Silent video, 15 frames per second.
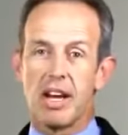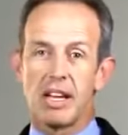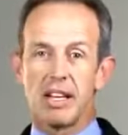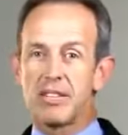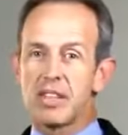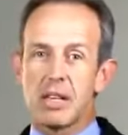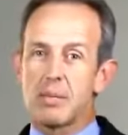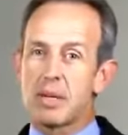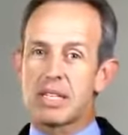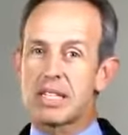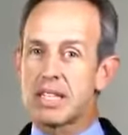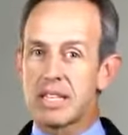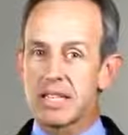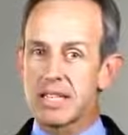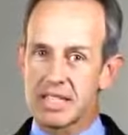And even that my
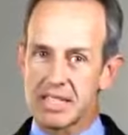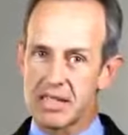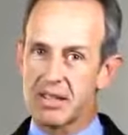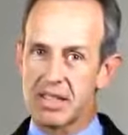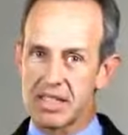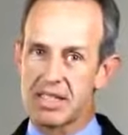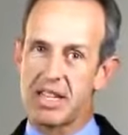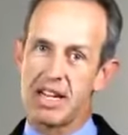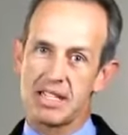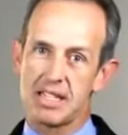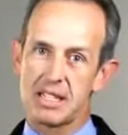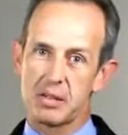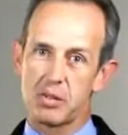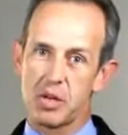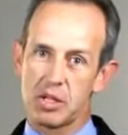skin doesn't look as
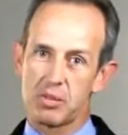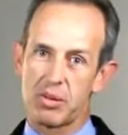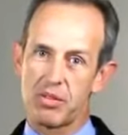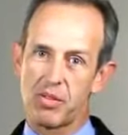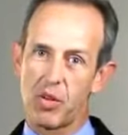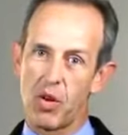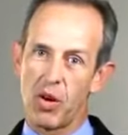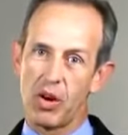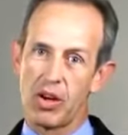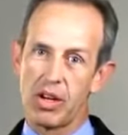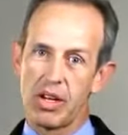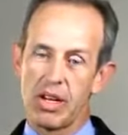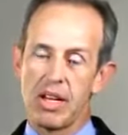nice as it was before.